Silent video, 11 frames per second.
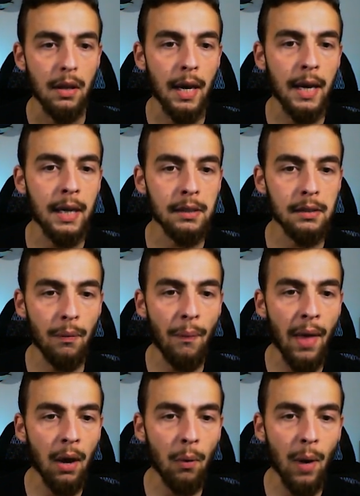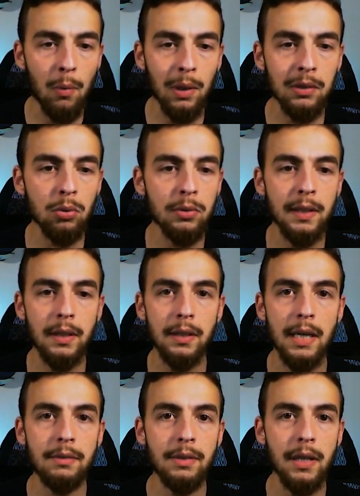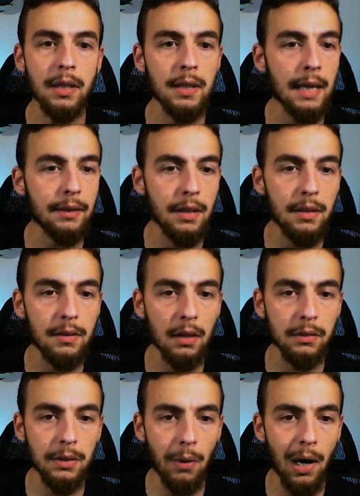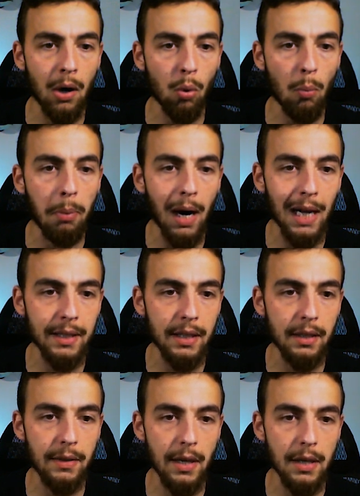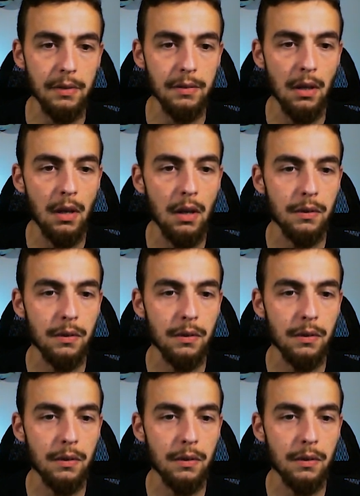And now I want to delete everything that is under our body text.